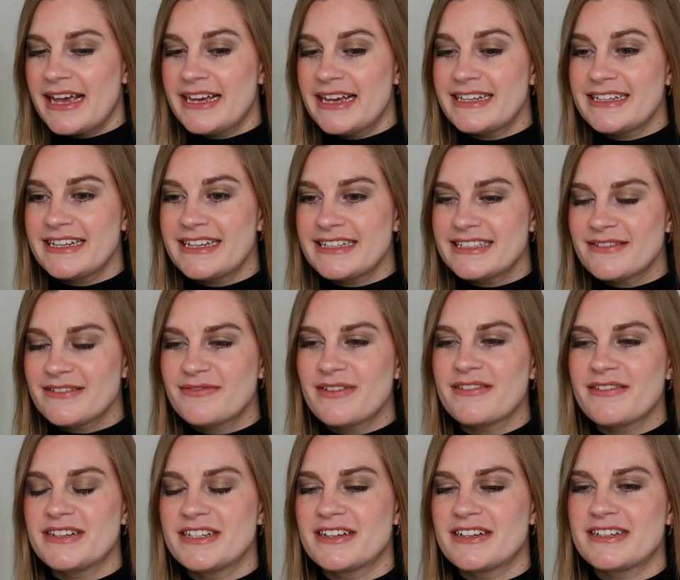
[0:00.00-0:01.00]
It is a
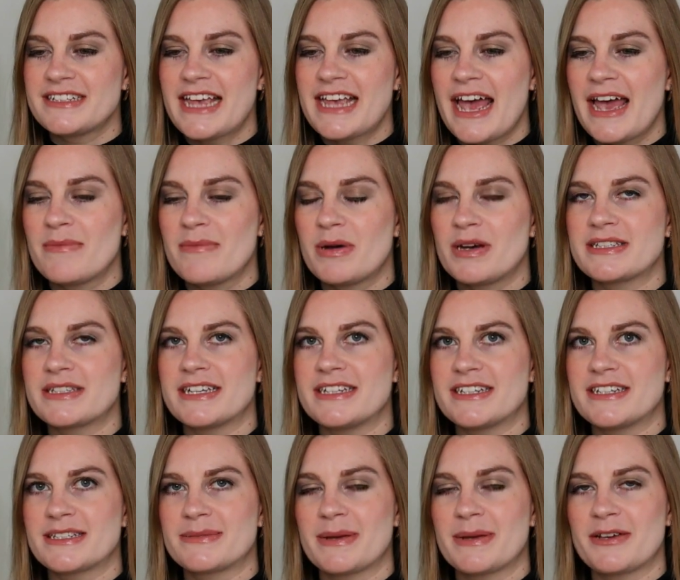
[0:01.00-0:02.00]
very nice hair mask. It
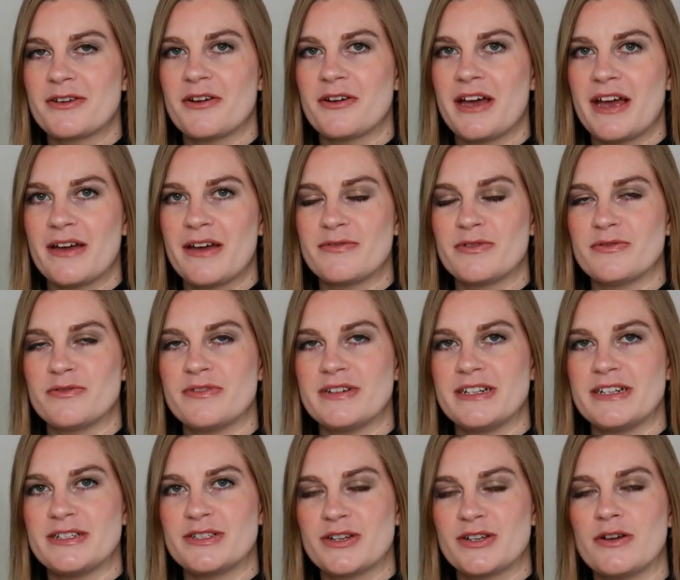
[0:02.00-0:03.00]
does make your hair feel
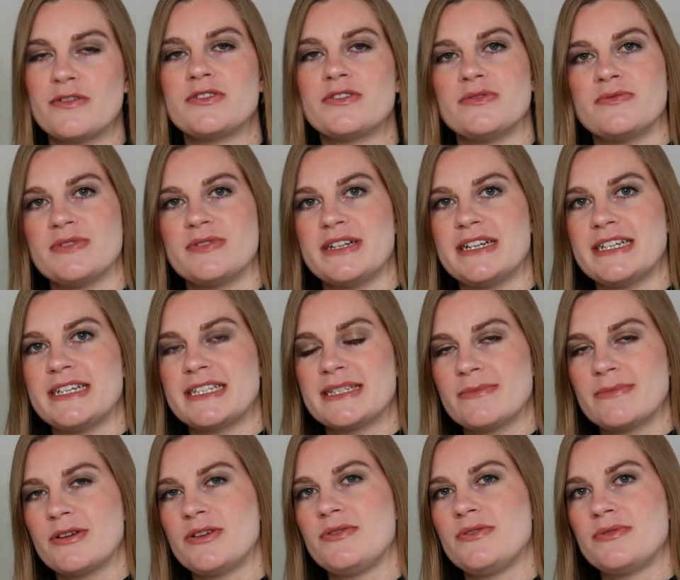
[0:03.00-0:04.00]
really soft and really
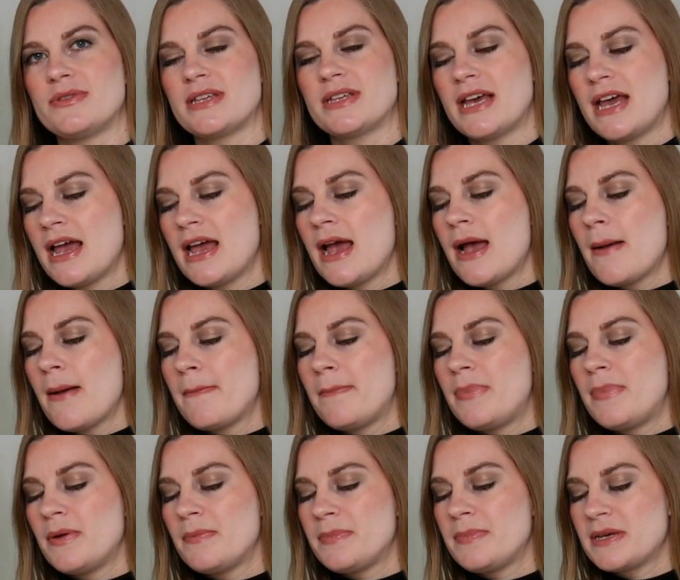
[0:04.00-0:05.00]
smooth
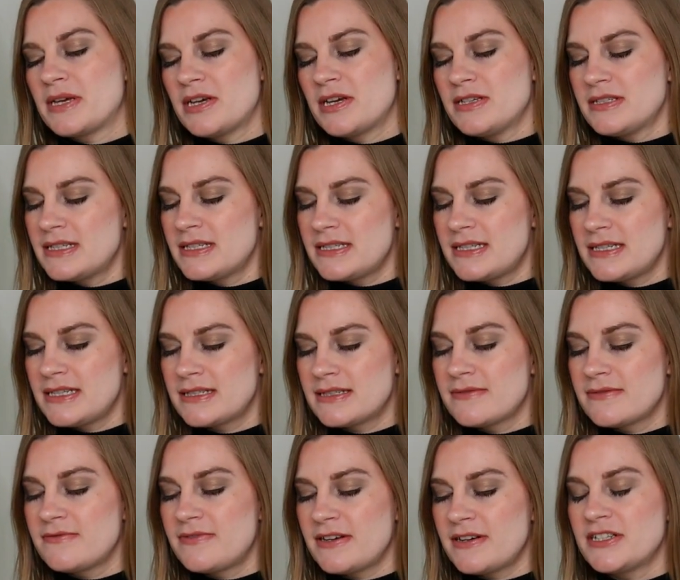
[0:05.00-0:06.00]
but because this is
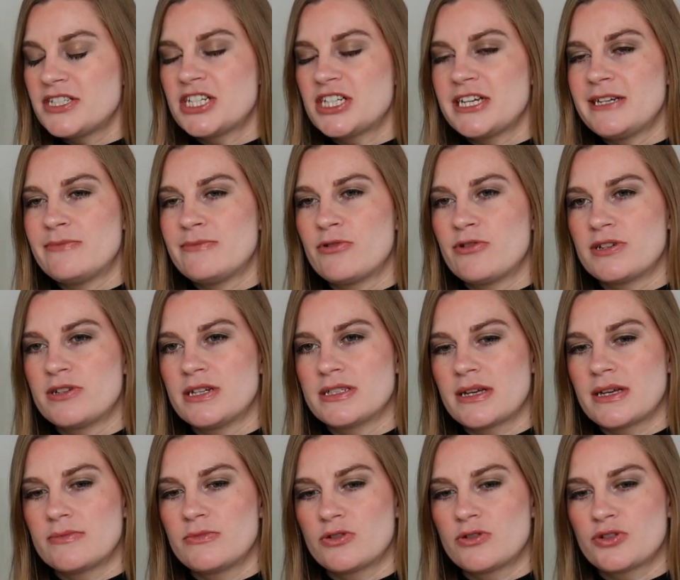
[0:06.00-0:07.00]
a very cheap product
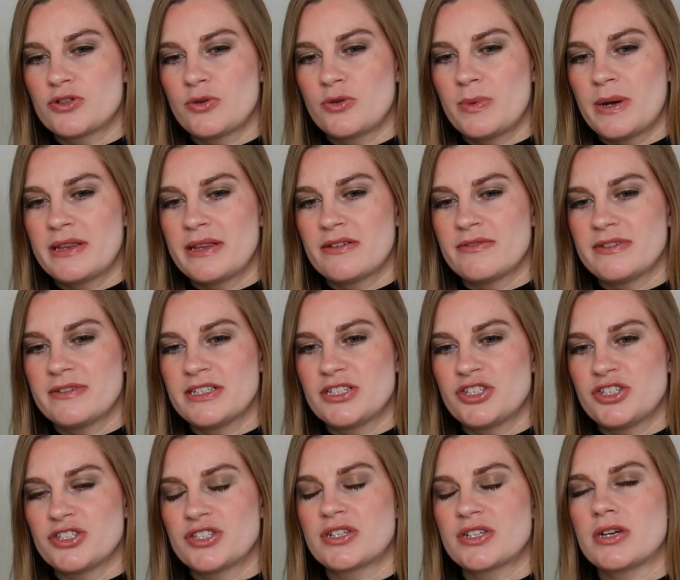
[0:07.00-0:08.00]
I'm not sure whether it's
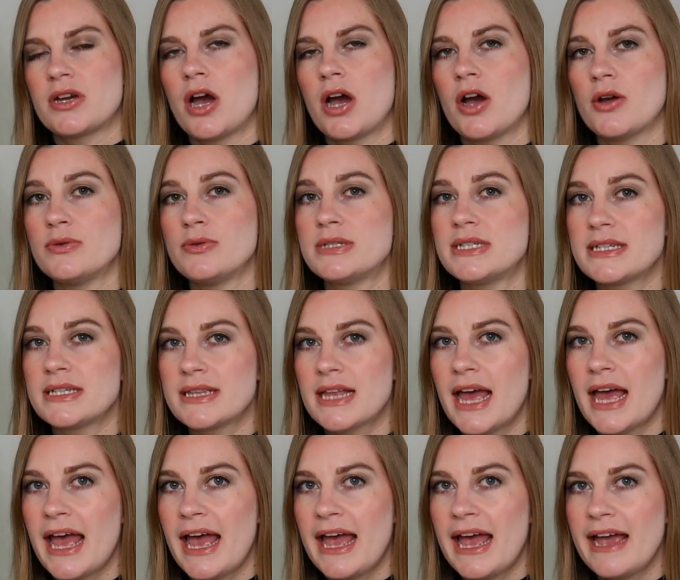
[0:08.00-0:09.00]
just coating the
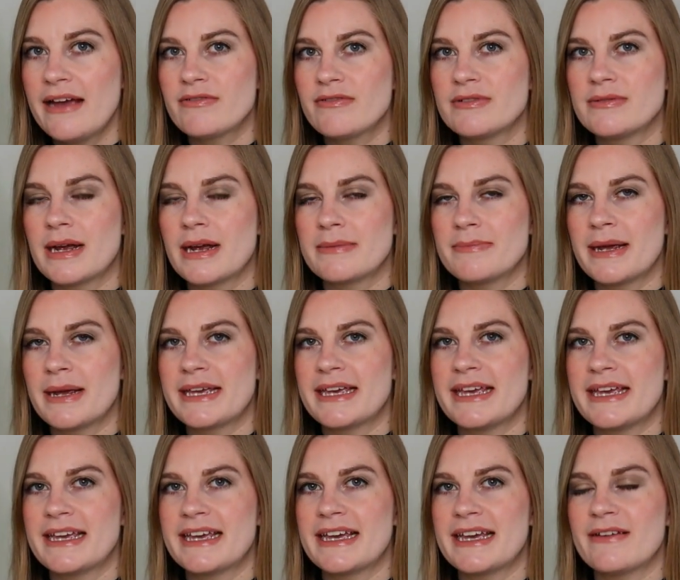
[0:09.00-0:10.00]
hair and, and
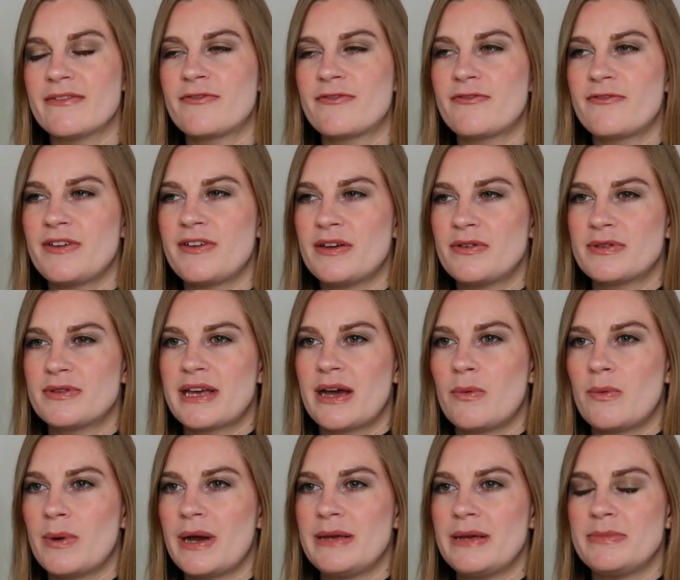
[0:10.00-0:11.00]
making it feel
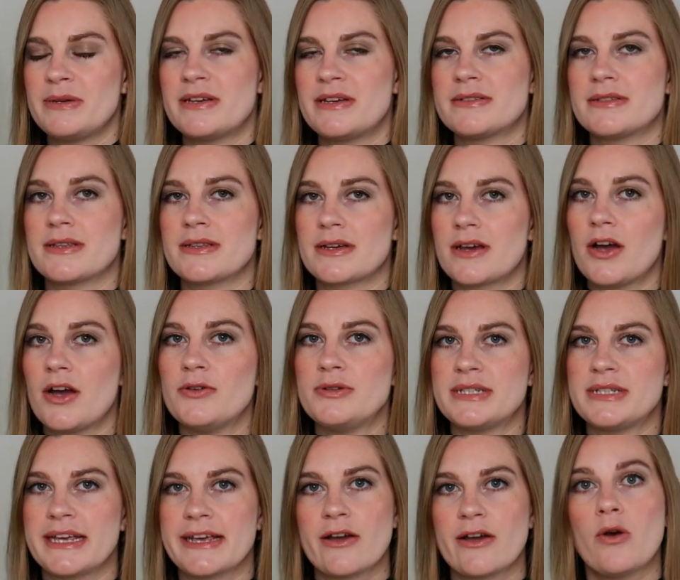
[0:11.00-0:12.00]
that way because of the
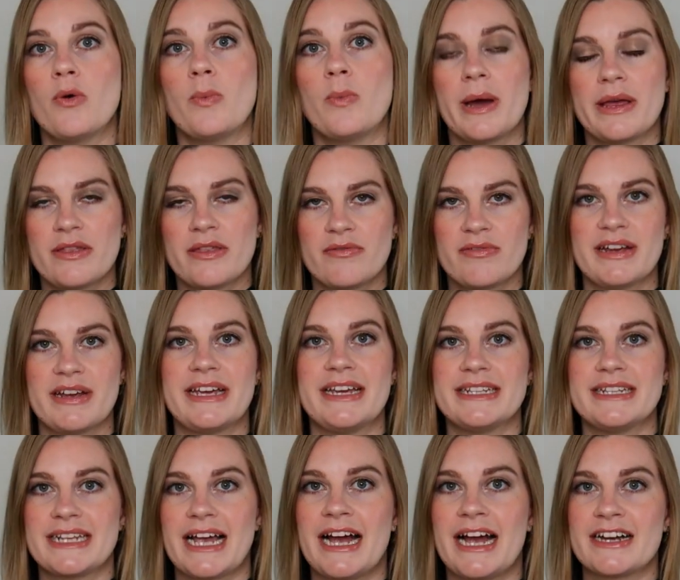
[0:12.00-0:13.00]
coating or whether it
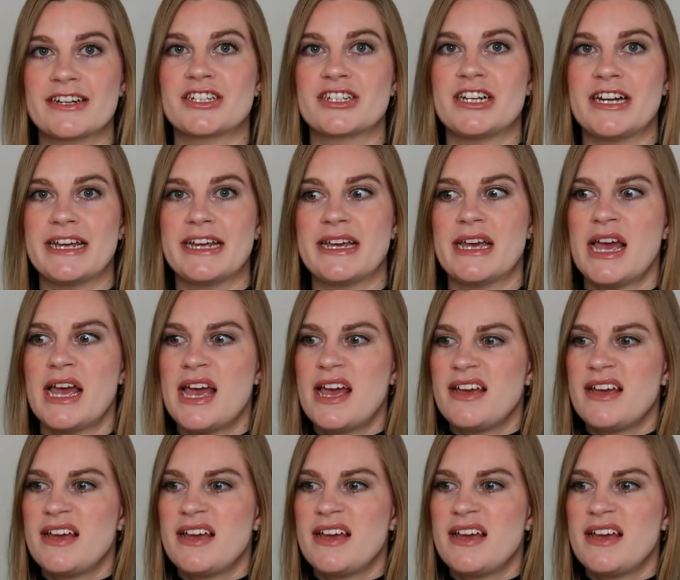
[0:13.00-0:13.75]
is actually